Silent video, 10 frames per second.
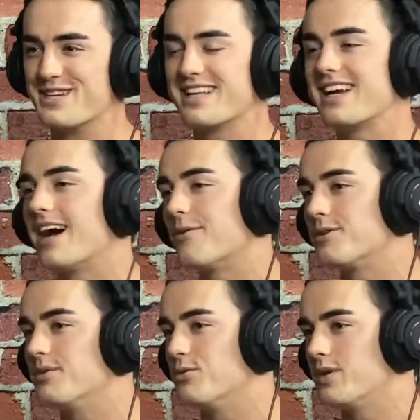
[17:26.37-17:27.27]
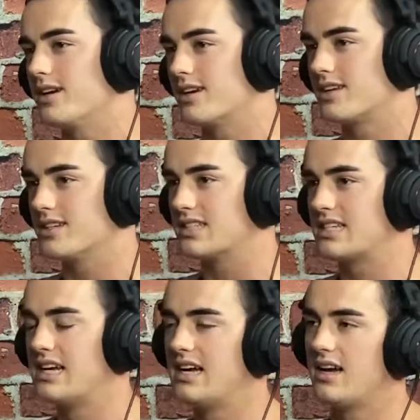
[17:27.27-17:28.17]
That would be weird because
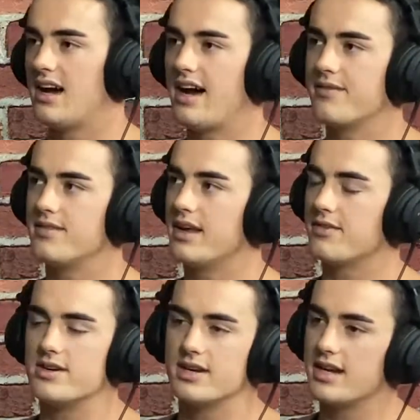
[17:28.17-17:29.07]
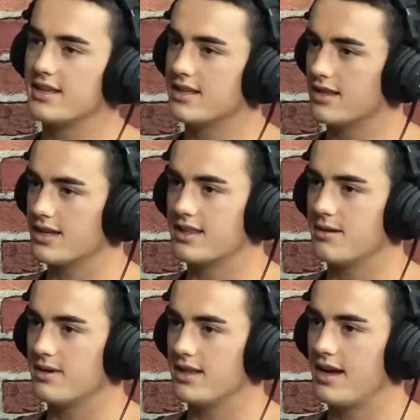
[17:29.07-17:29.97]
I've never done anything like that in
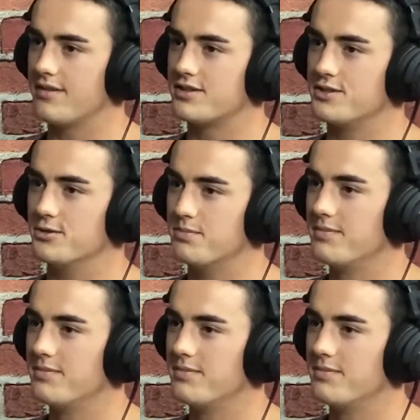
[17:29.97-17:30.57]
my life to